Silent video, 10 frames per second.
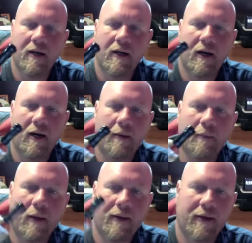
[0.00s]
Um,
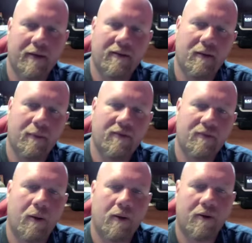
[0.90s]
I think it's a little bit
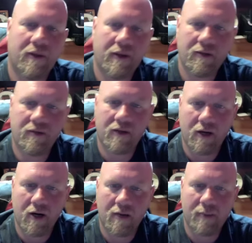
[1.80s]
smaller than using a
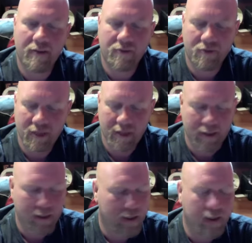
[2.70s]
cartomizer tank,
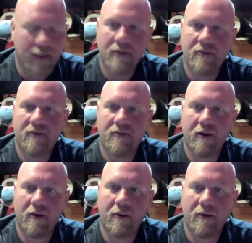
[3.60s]

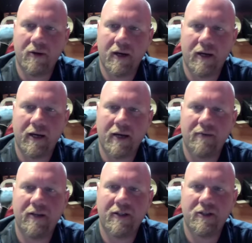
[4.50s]
so you're not going to have an
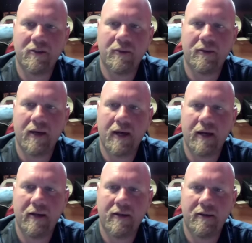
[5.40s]
issue with that,